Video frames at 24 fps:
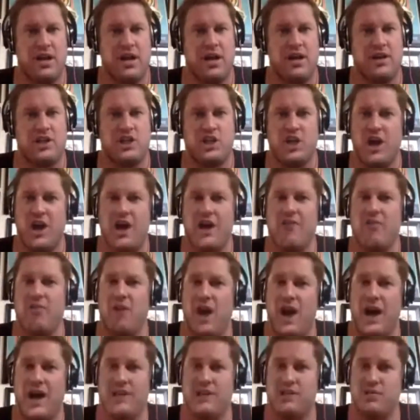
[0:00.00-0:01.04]
John
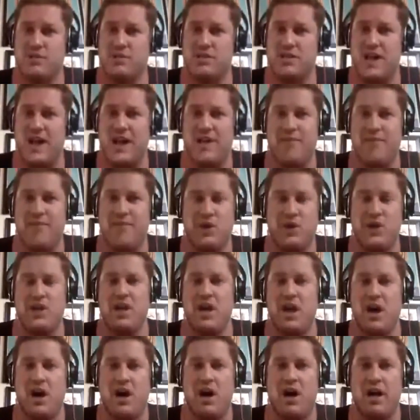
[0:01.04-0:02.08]
Ross was not put
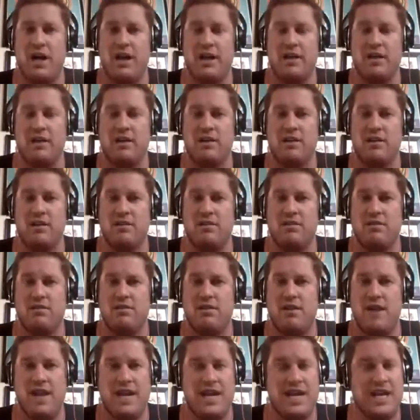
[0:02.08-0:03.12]
on
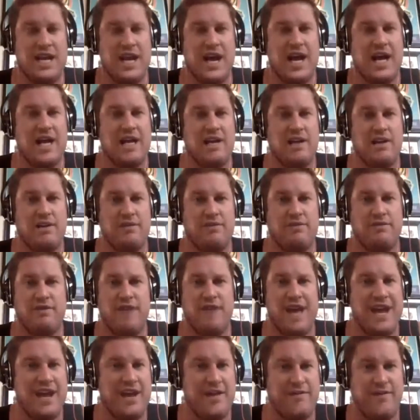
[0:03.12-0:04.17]
any kind of
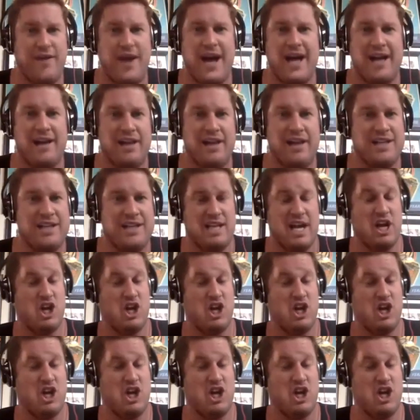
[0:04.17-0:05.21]
NFI list. That
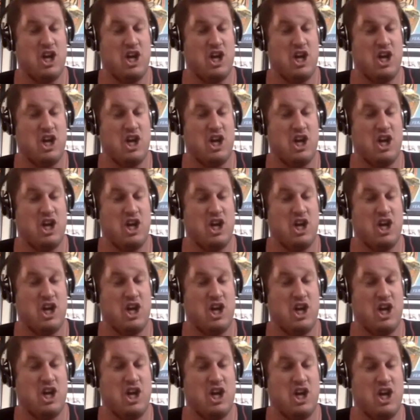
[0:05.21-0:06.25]
could change.
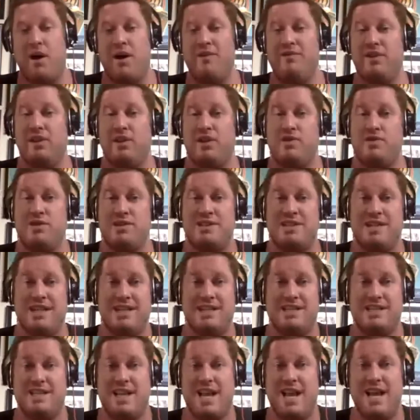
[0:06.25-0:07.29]
Marvin Lewis did
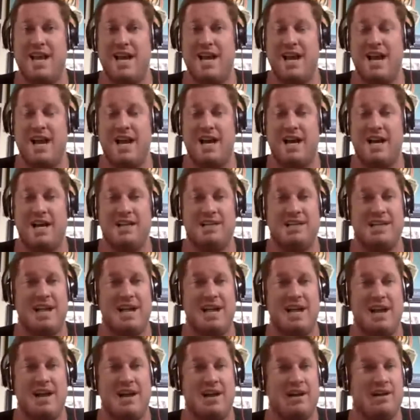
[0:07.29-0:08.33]
say a, a day,
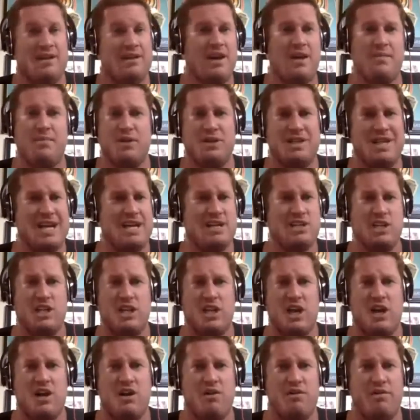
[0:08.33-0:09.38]
a couple days
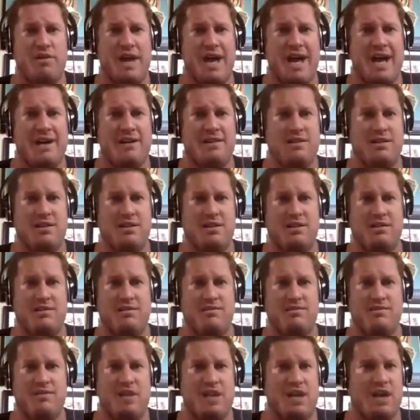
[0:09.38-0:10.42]
ago that
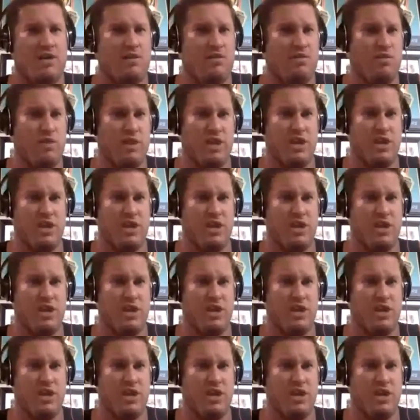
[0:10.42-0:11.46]
you know we could see
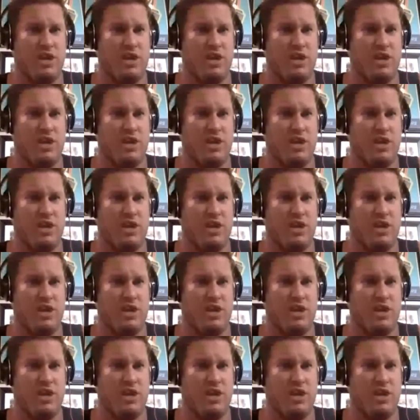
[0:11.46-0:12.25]
him in the preseason.